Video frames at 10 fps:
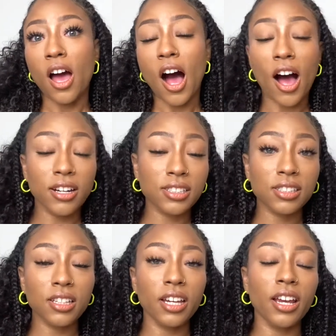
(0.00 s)

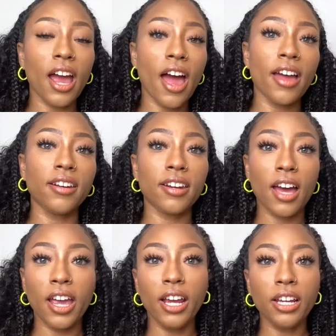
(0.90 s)
Honestly, at
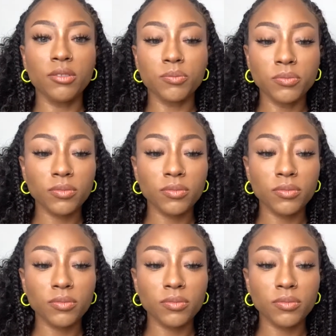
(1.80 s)
night,